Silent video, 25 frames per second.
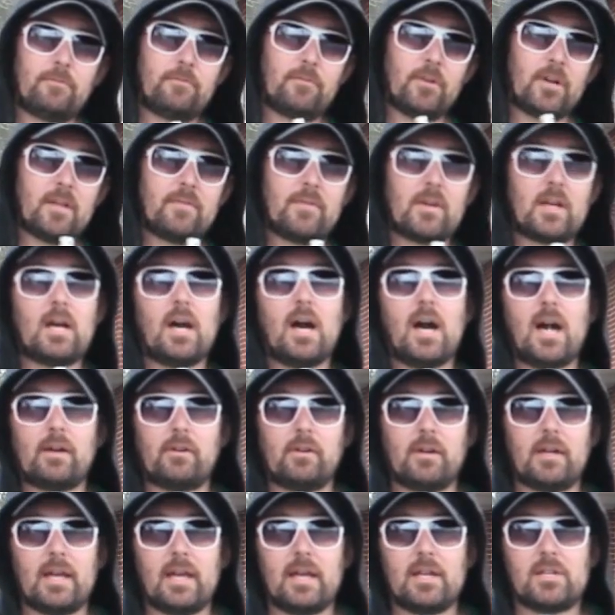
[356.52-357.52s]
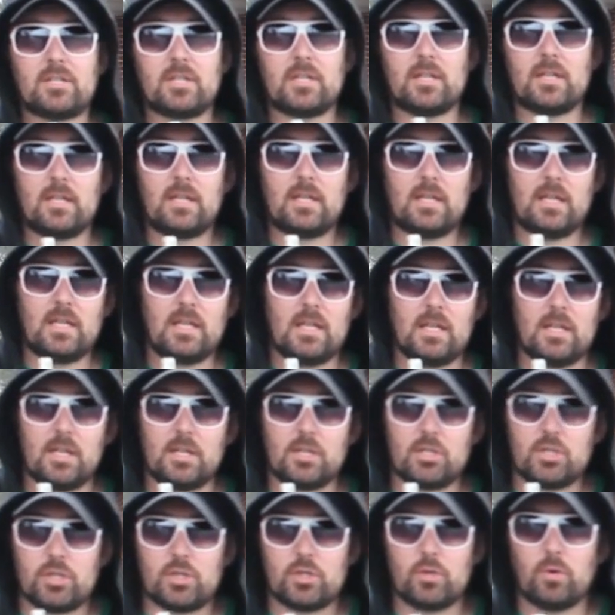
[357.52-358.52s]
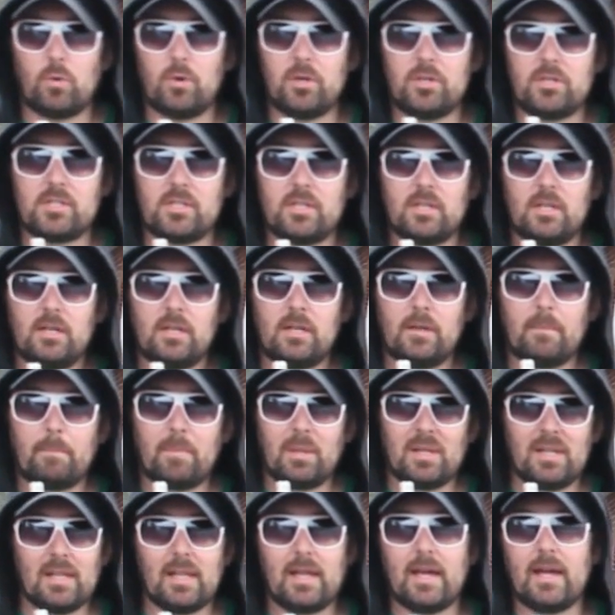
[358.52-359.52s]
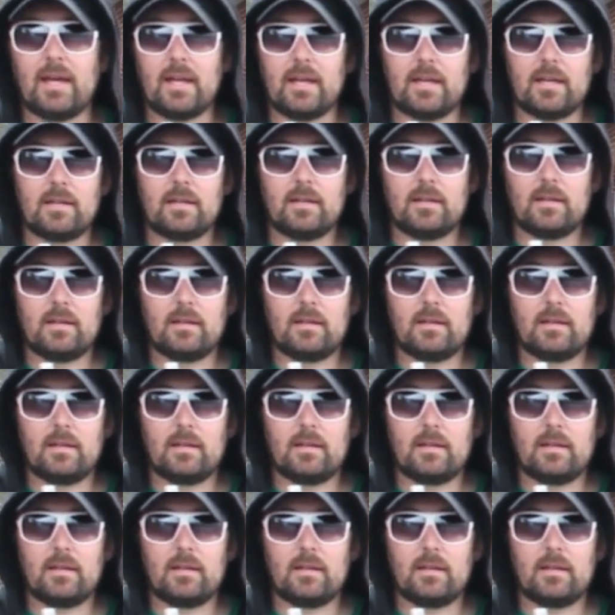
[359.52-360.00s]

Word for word: front of the congregation, he did a short play